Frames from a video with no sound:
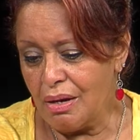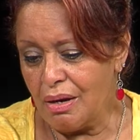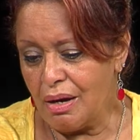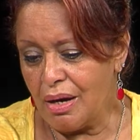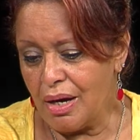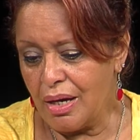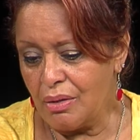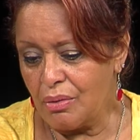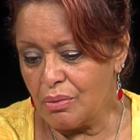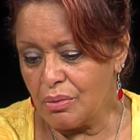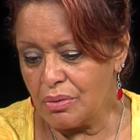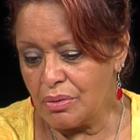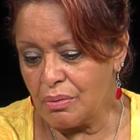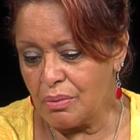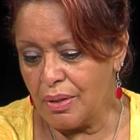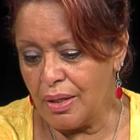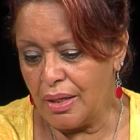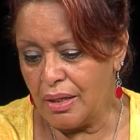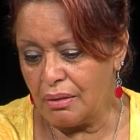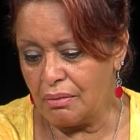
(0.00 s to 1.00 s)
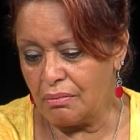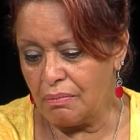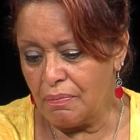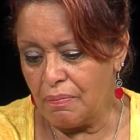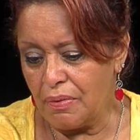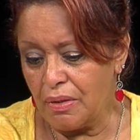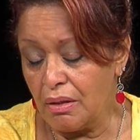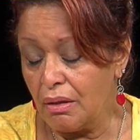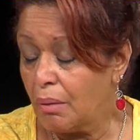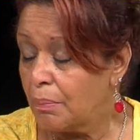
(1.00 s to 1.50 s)
I also had
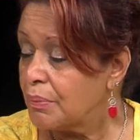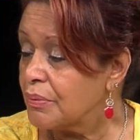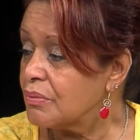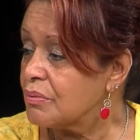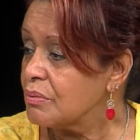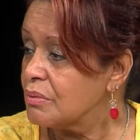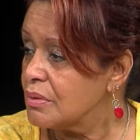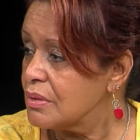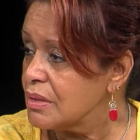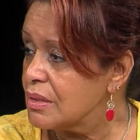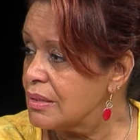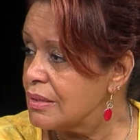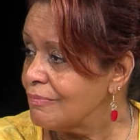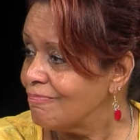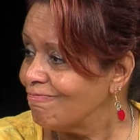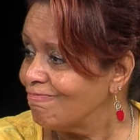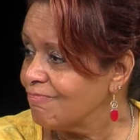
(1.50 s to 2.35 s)
the opportunity